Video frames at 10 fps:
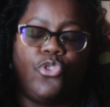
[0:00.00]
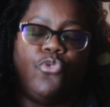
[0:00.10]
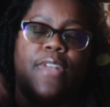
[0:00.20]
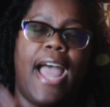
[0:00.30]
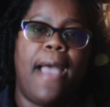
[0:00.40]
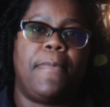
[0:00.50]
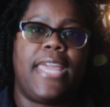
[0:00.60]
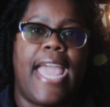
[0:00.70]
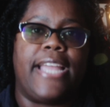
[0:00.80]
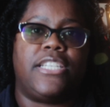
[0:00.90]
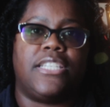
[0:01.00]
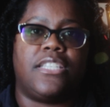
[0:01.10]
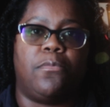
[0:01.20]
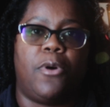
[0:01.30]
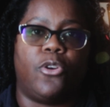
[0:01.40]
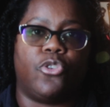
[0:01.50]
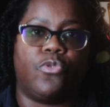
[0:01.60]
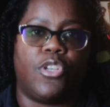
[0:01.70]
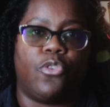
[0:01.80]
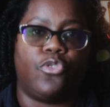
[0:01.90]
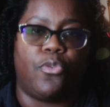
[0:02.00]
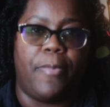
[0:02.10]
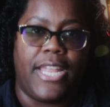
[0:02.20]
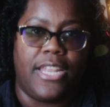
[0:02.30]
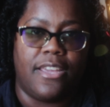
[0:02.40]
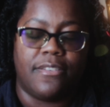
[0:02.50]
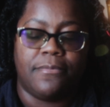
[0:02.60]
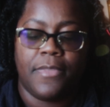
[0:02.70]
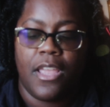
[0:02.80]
Do not be anxious to post on social media.